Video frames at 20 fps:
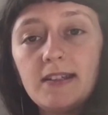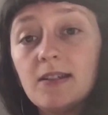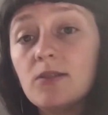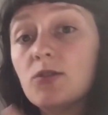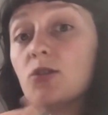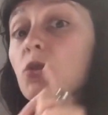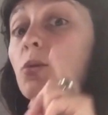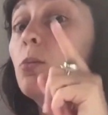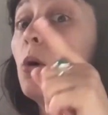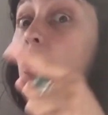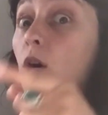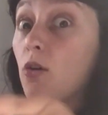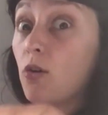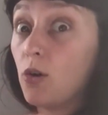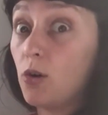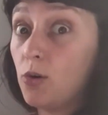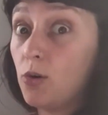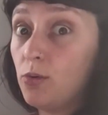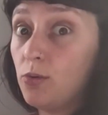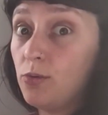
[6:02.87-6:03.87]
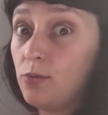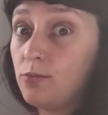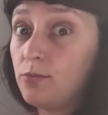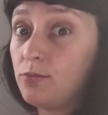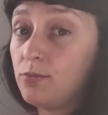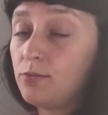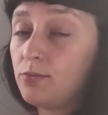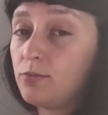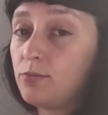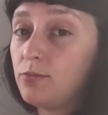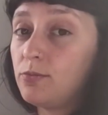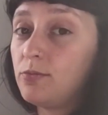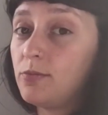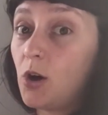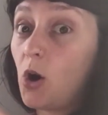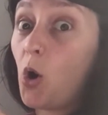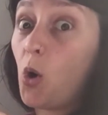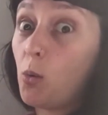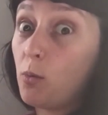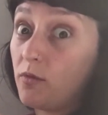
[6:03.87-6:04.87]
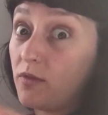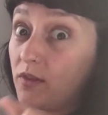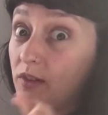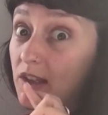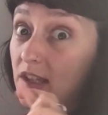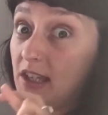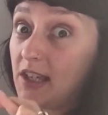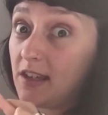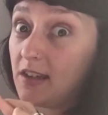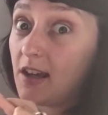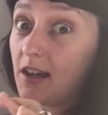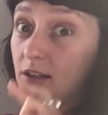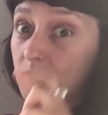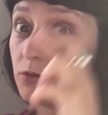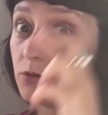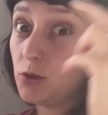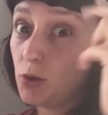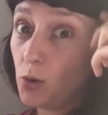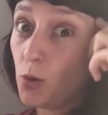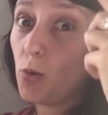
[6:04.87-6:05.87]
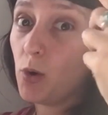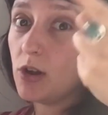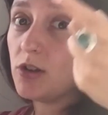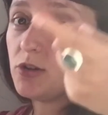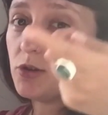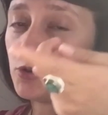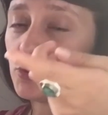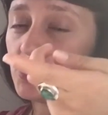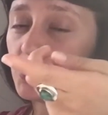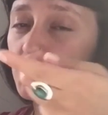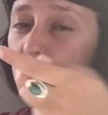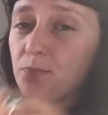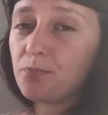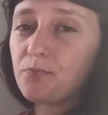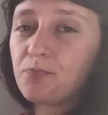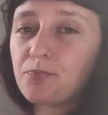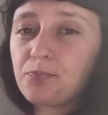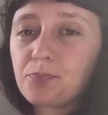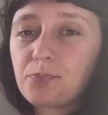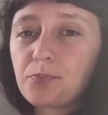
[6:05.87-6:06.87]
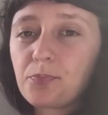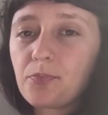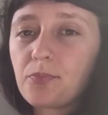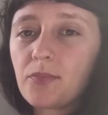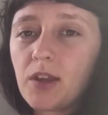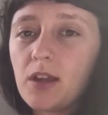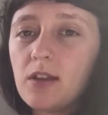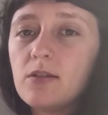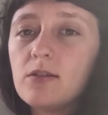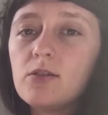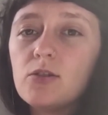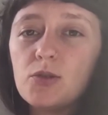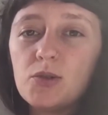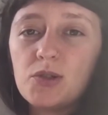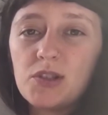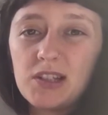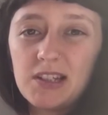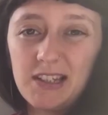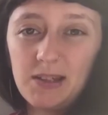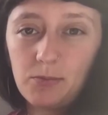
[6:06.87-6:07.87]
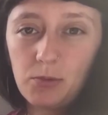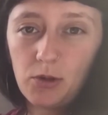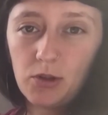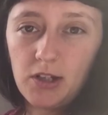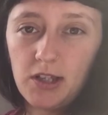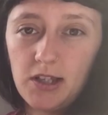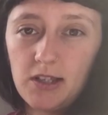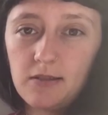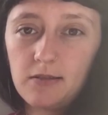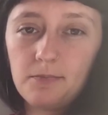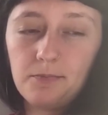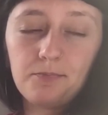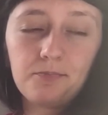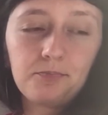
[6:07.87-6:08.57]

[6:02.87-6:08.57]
and tomorrow, hopefully, I'll know what to do to sleep on it.